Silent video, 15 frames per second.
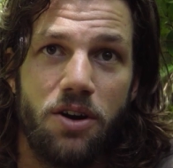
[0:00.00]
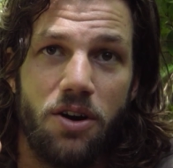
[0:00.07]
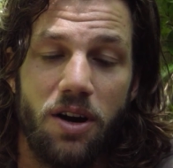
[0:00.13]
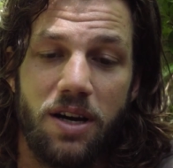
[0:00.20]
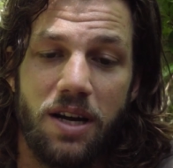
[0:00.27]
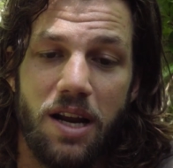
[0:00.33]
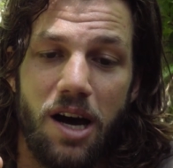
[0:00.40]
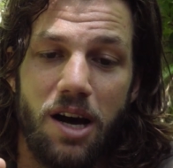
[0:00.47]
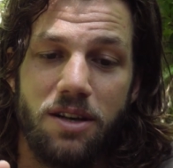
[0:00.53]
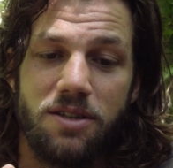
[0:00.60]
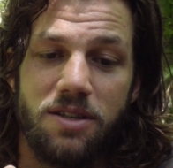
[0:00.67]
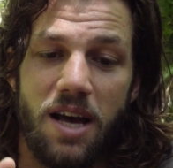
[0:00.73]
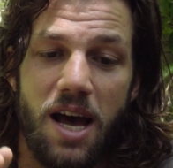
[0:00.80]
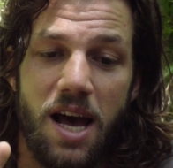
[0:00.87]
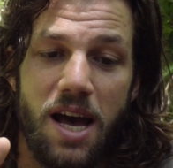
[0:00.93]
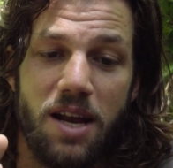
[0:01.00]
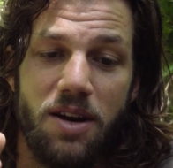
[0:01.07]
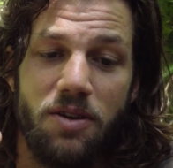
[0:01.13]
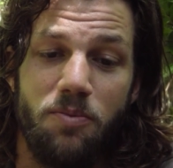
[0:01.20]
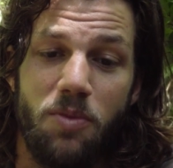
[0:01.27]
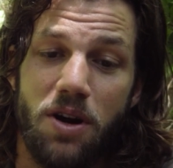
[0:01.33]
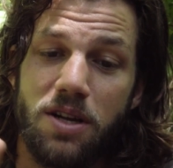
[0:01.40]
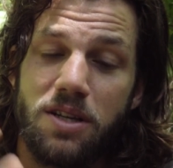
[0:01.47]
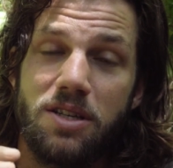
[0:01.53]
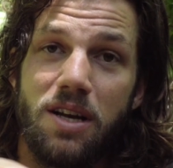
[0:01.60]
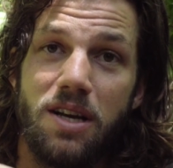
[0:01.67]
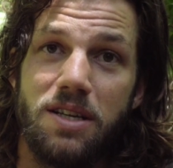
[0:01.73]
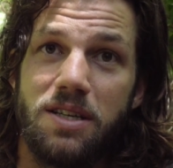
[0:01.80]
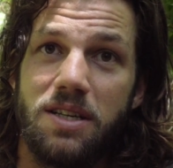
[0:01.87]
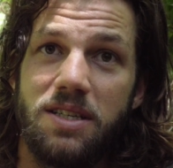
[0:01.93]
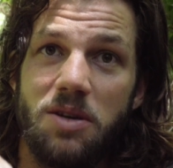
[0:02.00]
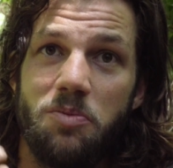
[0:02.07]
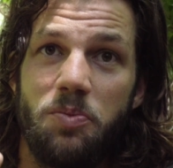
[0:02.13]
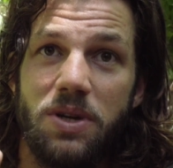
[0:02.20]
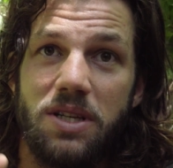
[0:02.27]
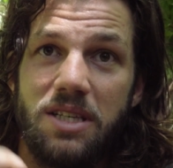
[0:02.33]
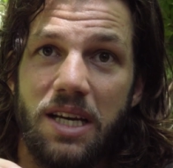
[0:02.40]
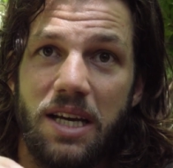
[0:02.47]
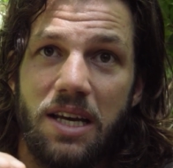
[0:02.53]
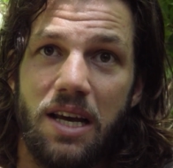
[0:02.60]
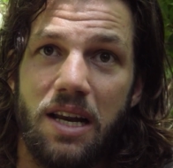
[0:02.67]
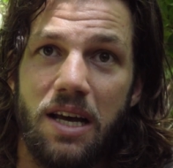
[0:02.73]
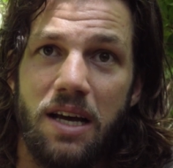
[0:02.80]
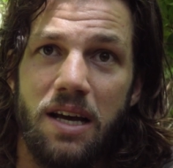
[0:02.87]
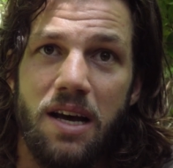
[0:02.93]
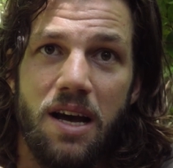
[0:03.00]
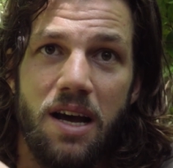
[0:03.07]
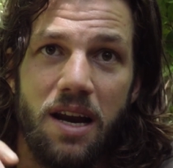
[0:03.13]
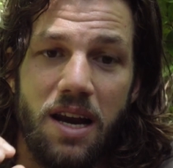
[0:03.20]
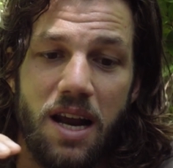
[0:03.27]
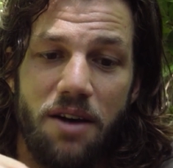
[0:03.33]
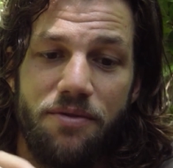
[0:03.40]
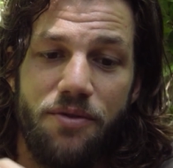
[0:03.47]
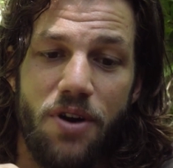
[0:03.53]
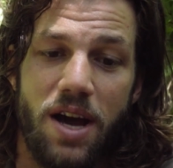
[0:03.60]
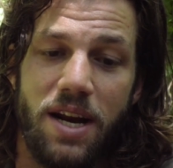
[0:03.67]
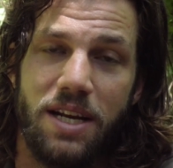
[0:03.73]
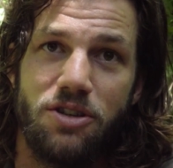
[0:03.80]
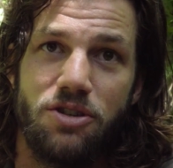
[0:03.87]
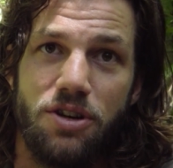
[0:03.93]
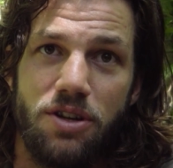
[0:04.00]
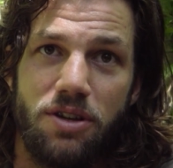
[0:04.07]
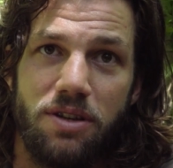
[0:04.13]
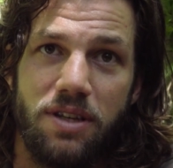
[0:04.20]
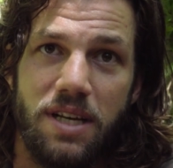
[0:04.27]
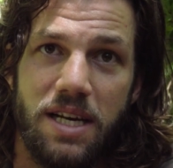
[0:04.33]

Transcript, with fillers: crocodiles, and monitor lizards in particular love raiding turtle